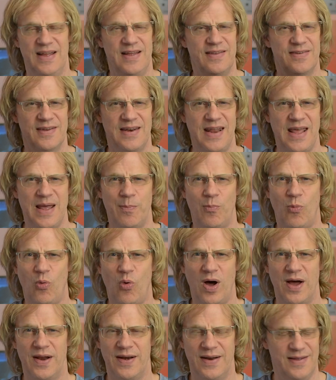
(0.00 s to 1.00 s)
It's an
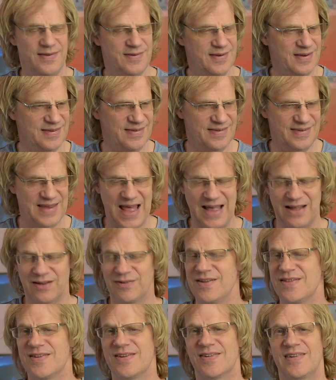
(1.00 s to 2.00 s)
M1. It's
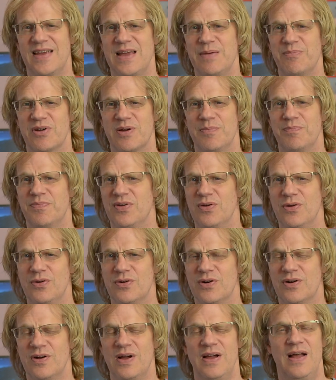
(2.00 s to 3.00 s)
exactly the same
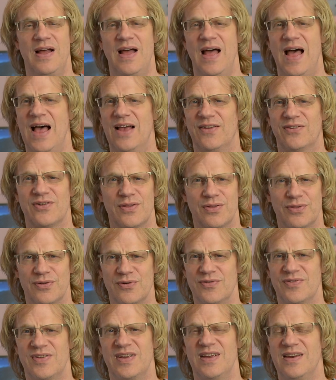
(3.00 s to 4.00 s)
computer as a
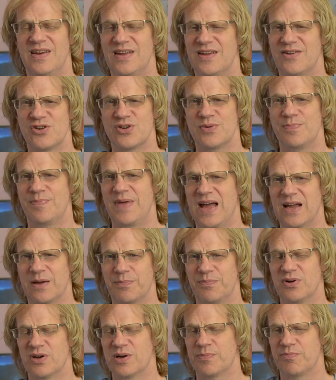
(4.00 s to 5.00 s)
13-inch
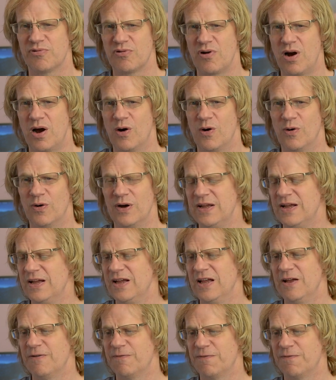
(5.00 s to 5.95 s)
MacBook Pro. In